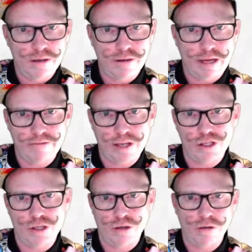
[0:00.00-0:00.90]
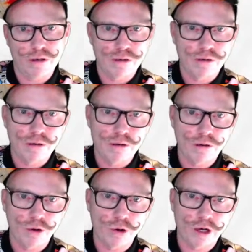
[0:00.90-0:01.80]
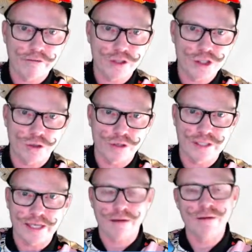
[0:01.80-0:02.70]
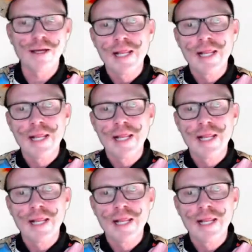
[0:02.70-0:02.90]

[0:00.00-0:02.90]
have that shoulder or have the shoulder down.